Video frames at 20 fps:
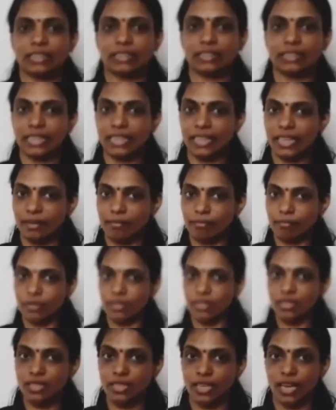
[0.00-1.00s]
The
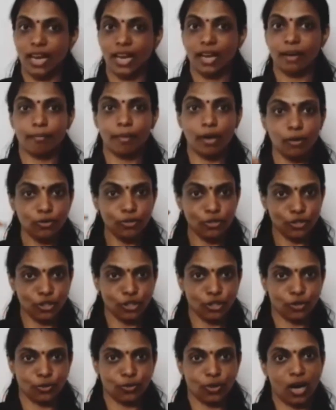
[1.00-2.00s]
numbers above
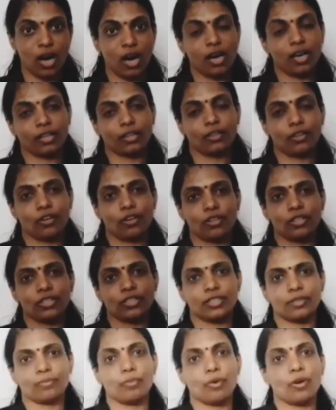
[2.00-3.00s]
0 are
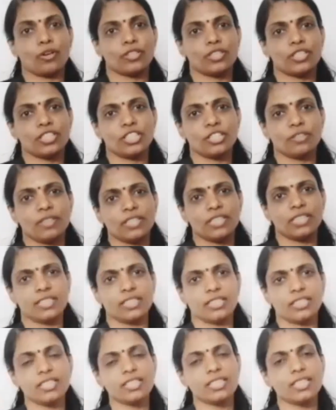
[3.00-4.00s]
called positive
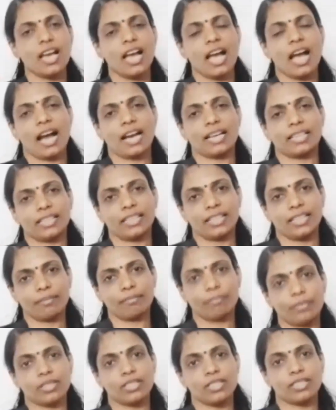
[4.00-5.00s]
integers and the
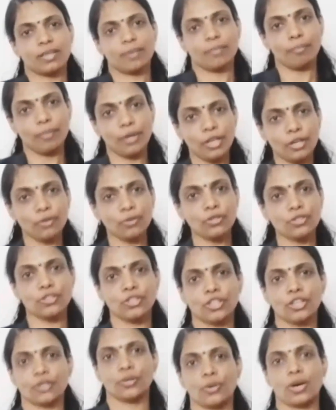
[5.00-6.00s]
numbers below
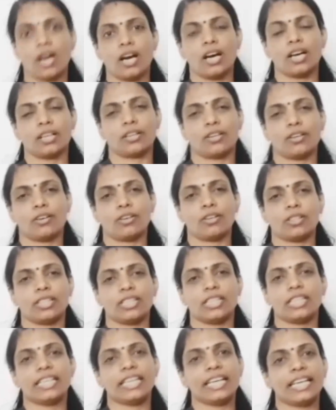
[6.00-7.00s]
0 are called
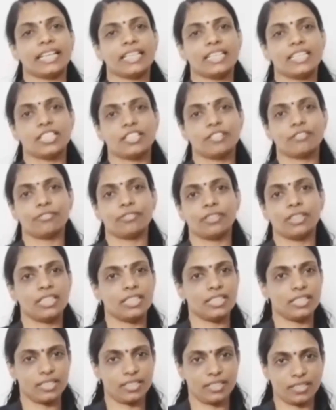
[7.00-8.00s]
negative
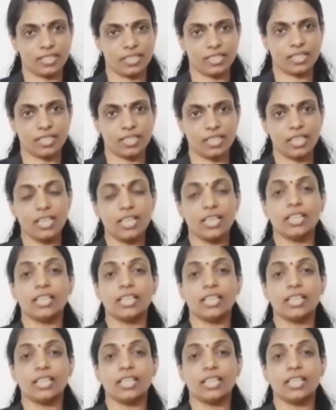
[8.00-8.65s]
integers.